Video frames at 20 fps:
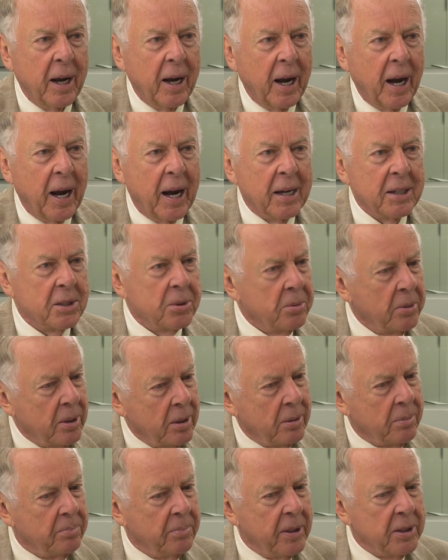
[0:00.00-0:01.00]
I said,
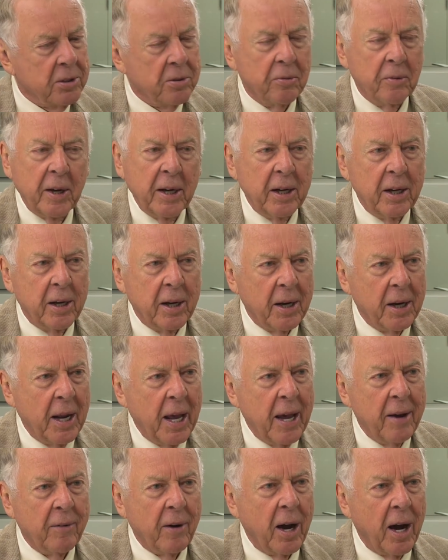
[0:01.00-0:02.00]
well, Pennsylvania doesn't
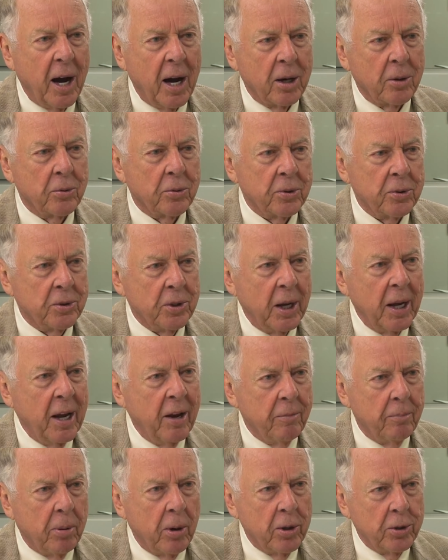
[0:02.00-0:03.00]
have aquifers, they
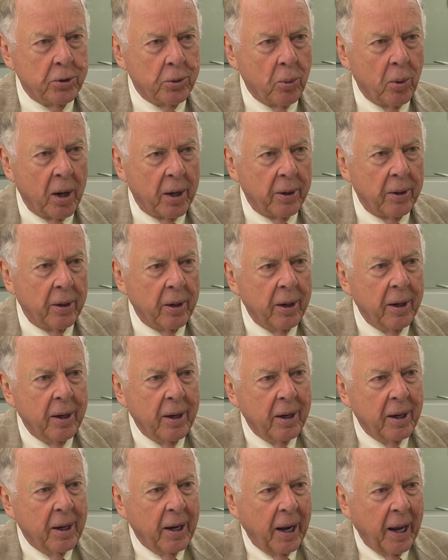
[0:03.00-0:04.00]
have perch water.
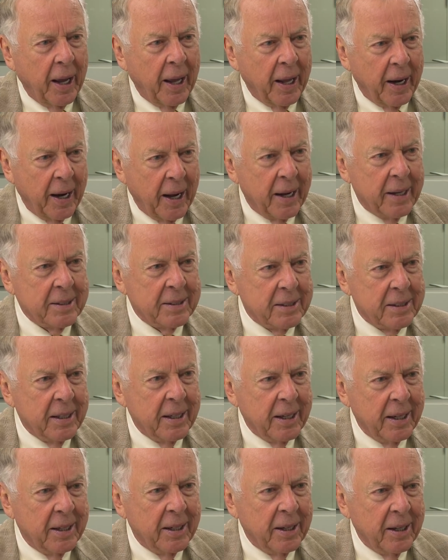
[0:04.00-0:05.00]
And I
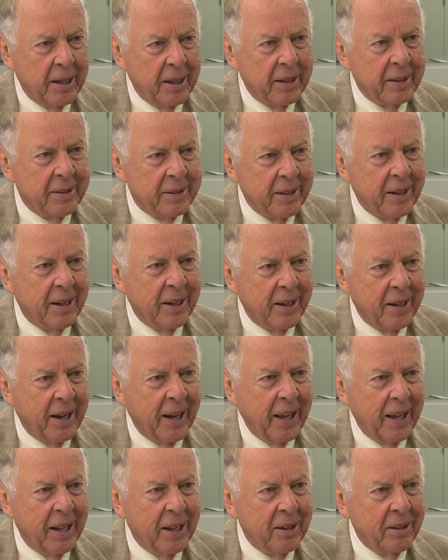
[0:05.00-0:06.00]
said that,
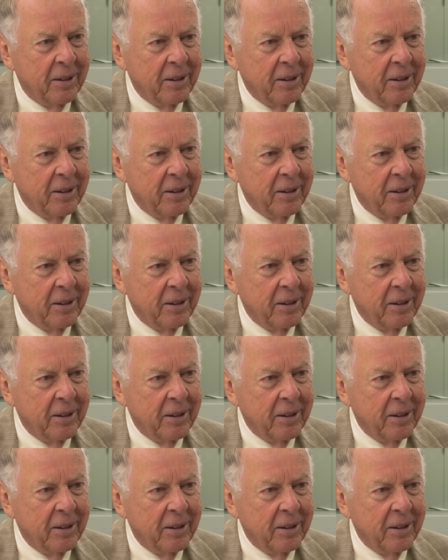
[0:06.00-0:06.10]
and